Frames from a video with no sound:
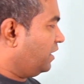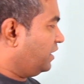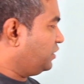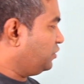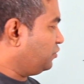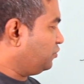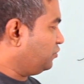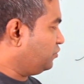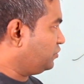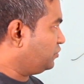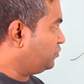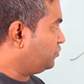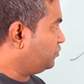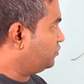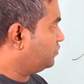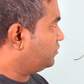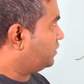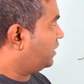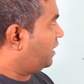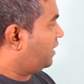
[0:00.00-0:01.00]

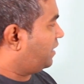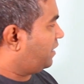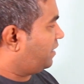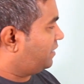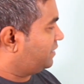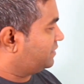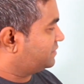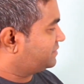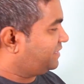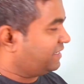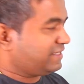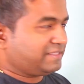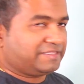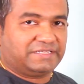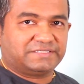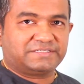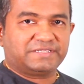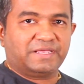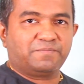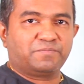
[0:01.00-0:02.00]
set
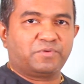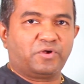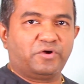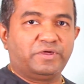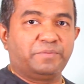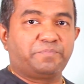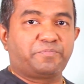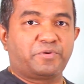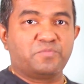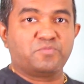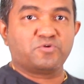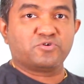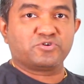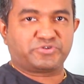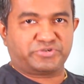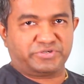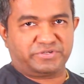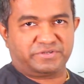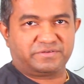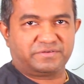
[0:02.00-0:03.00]
this employer
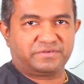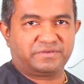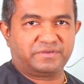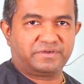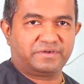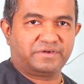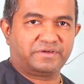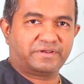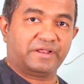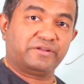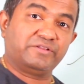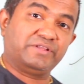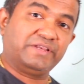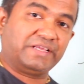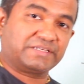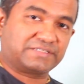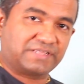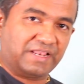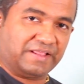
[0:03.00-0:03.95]
promotion, right, the next